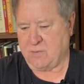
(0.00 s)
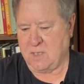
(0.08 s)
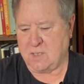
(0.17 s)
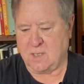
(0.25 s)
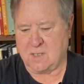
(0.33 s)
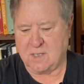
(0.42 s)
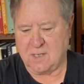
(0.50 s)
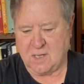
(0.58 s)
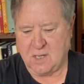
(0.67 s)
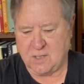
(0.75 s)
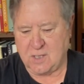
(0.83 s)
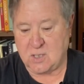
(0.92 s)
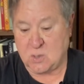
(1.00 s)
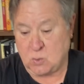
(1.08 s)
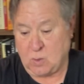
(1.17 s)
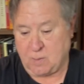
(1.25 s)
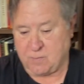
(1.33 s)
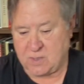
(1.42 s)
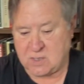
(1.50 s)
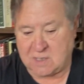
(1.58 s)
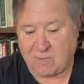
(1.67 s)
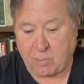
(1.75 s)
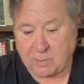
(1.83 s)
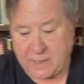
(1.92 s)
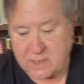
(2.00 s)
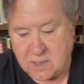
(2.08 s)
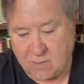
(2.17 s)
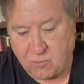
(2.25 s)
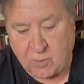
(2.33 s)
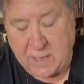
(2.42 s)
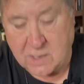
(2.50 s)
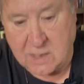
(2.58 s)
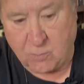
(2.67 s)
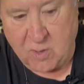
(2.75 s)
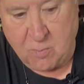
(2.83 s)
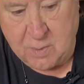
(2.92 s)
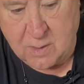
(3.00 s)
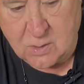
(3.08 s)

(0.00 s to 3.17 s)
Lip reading: This is of a place in France that we've been